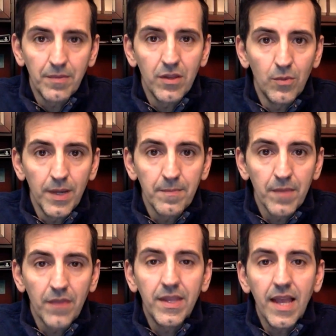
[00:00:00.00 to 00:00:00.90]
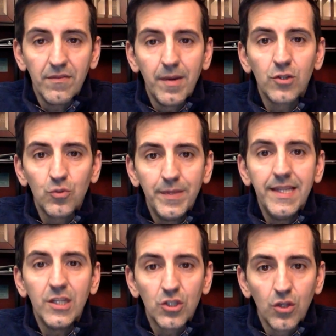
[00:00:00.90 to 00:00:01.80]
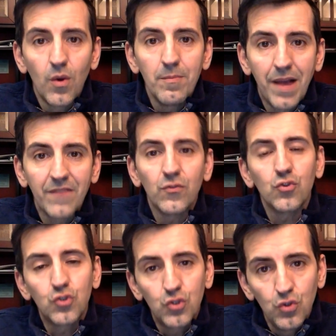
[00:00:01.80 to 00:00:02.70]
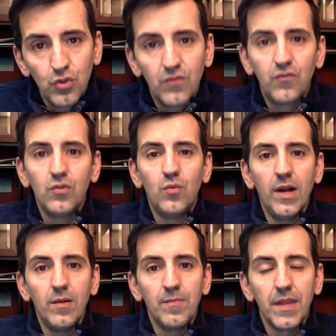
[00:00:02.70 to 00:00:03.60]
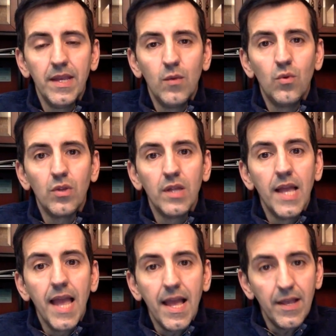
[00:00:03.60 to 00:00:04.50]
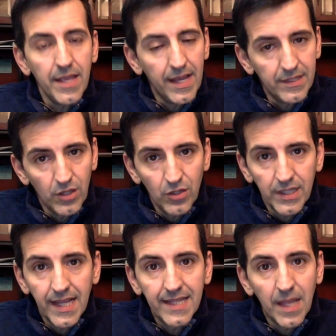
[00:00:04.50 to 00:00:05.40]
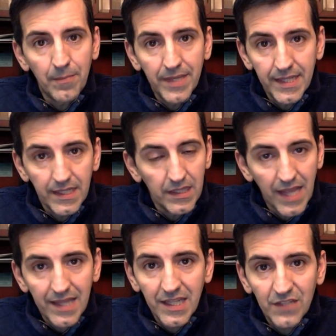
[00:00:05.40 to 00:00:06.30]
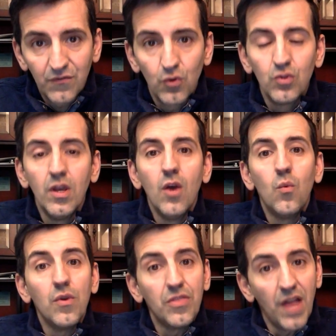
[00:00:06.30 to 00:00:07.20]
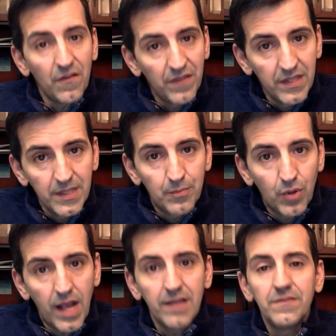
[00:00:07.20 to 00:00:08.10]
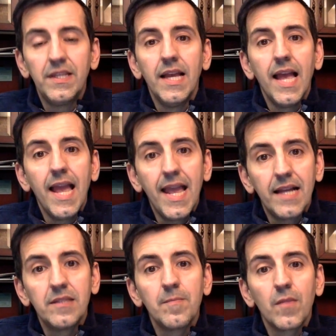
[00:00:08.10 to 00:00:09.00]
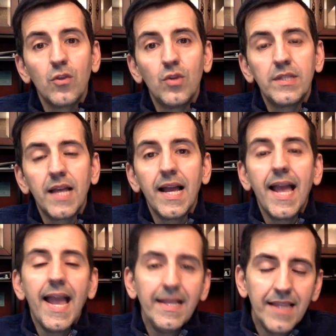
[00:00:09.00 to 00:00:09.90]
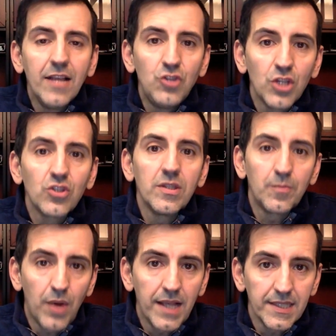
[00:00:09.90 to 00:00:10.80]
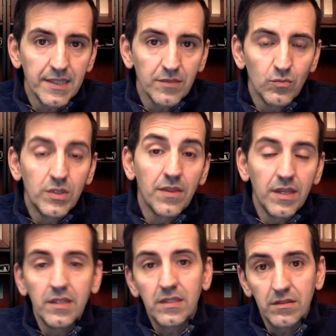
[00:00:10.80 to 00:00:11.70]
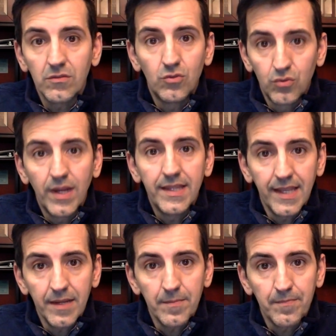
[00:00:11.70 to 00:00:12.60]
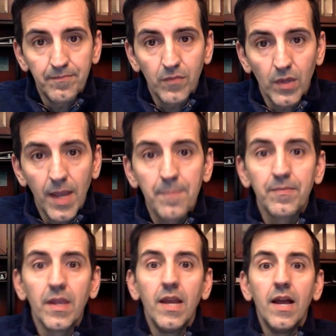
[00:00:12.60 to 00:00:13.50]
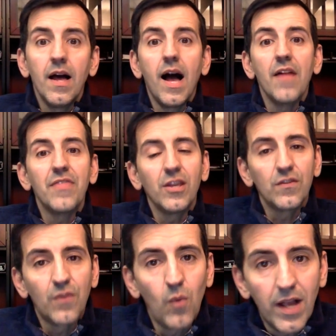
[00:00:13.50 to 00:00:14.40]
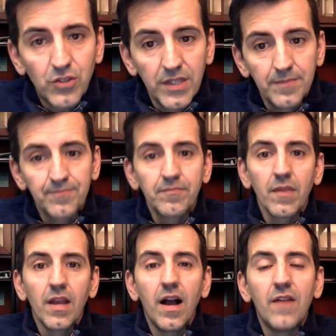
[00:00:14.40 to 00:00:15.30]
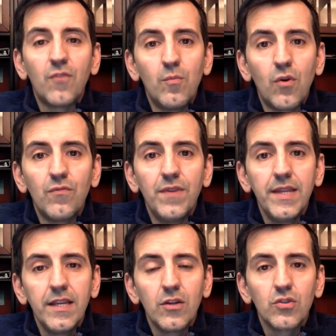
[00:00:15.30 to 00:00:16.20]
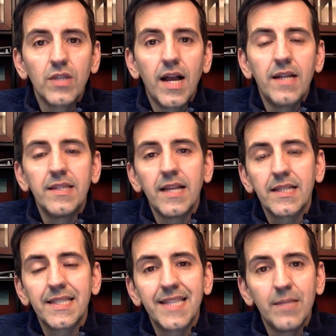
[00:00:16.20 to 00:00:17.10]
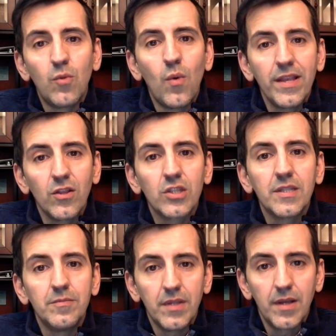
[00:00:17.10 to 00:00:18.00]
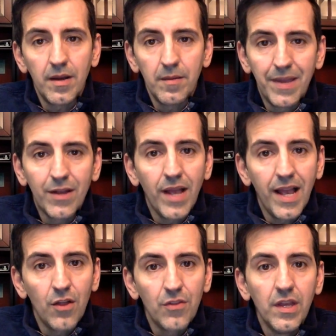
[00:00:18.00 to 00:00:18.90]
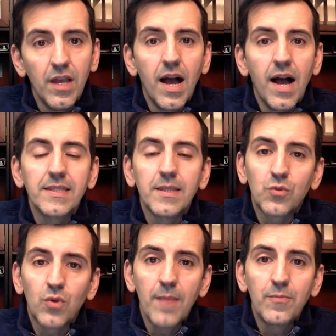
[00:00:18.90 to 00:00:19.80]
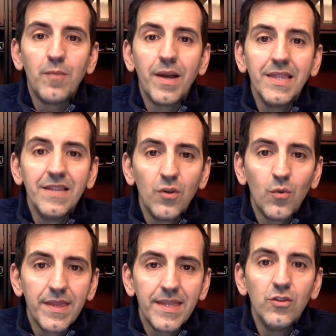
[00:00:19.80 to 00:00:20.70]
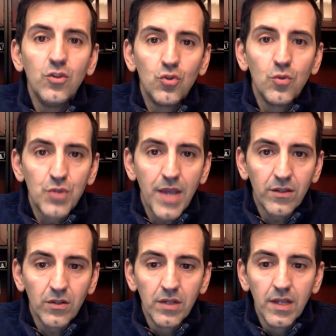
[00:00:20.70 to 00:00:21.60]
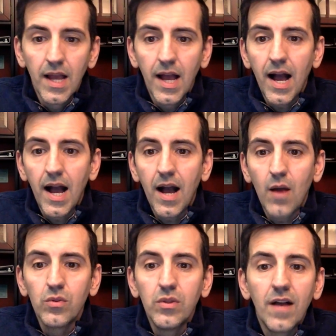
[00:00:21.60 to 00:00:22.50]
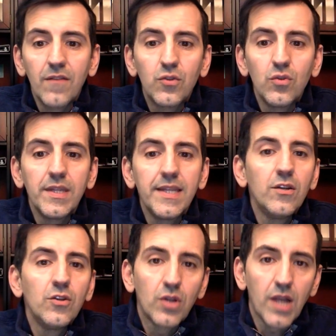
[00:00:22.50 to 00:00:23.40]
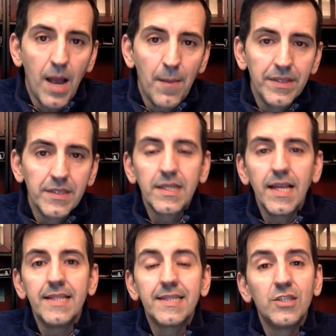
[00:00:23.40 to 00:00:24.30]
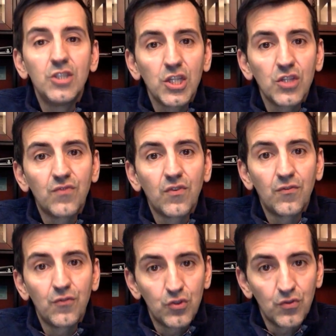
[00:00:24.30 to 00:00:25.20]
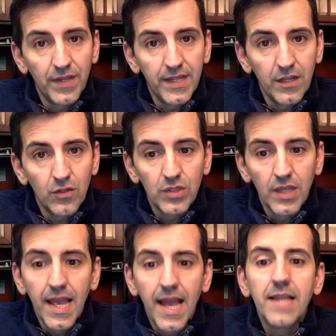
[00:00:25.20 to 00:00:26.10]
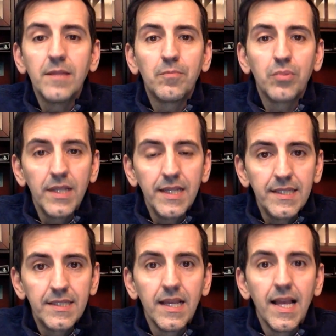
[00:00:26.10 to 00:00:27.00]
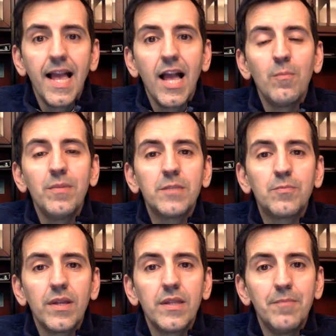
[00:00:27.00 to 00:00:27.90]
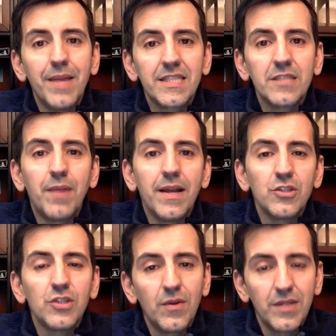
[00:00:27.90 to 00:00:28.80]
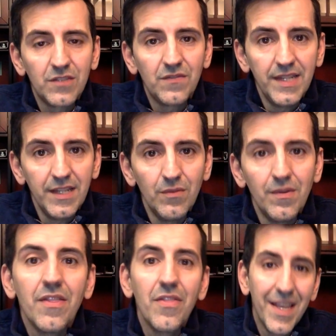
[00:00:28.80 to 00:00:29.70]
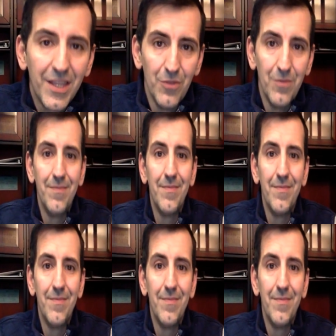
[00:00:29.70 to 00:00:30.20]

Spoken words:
By the way, I think everybody should be eating slow and mindful. Chew your food well. And you're going to end up eating a lot less food without feeling deprived, and you're going to aid digestion in the process, which I think is a great thing. Okay, thank you for watching. For more videos on sustainable weight loss and better health, subscribe to my Live Your Way Thin YouTube channel. I would love to hear your comments and suggestions for future videos, and please help me spread the message by sharing this video. Thank you.